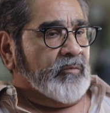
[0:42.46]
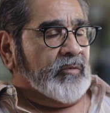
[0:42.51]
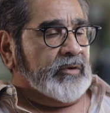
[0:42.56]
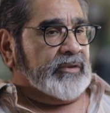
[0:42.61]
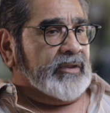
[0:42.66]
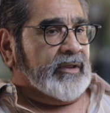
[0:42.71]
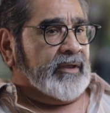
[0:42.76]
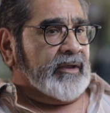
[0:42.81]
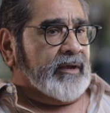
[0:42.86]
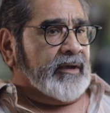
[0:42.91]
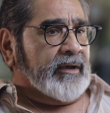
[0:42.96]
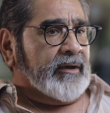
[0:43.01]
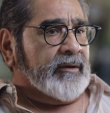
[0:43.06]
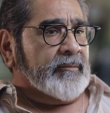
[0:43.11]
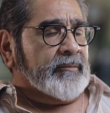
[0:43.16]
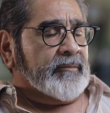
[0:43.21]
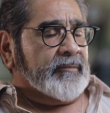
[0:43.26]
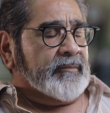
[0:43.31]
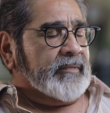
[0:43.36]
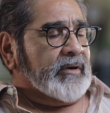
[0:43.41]
with the uh,
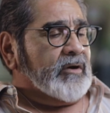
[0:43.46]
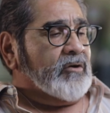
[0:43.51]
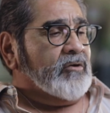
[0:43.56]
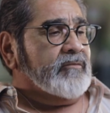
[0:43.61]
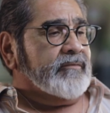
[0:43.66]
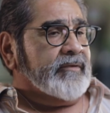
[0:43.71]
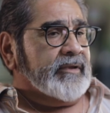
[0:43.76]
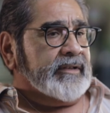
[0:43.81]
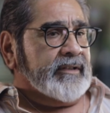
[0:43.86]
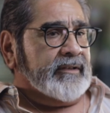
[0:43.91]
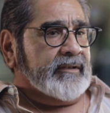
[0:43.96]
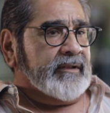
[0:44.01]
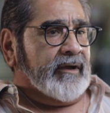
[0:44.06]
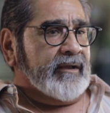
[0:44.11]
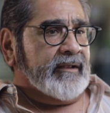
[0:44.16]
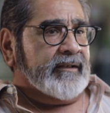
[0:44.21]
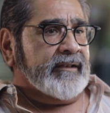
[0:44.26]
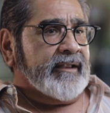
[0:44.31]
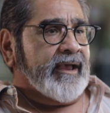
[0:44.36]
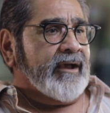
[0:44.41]
COVID
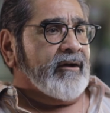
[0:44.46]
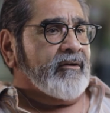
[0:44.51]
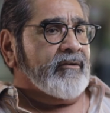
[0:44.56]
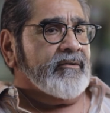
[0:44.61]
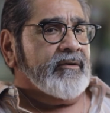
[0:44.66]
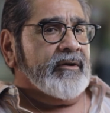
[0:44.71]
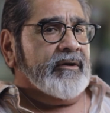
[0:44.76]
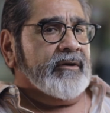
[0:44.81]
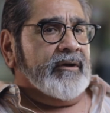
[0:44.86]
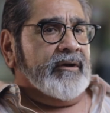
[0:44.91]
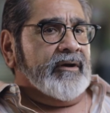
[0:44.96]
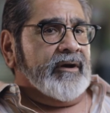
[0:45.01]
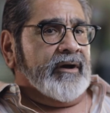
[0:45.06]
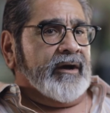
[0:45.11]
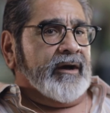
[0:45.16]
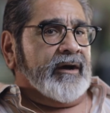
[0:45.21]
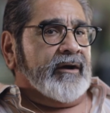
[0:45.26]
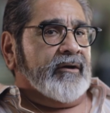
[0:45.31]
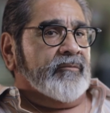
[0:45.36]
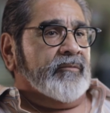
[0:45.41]
on now,
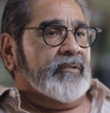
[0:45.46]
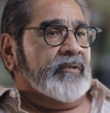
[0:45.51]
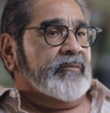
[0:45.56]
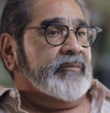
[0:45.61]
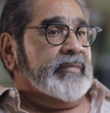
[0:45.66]
uh, we're